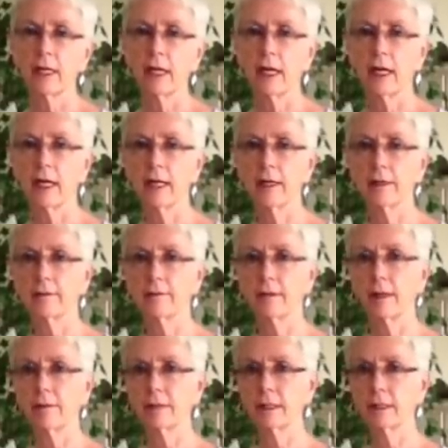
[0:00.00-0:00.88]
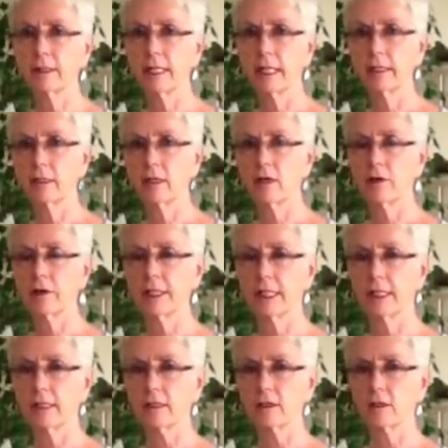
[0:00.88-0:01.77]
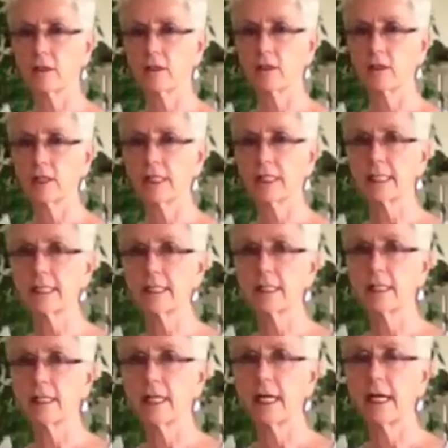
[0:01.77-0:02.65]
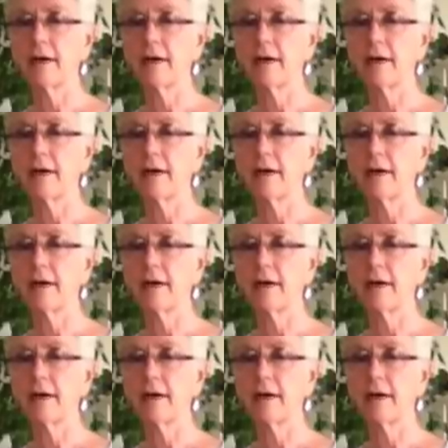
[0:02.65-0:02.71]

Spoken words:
I'm going to let go again so you can see.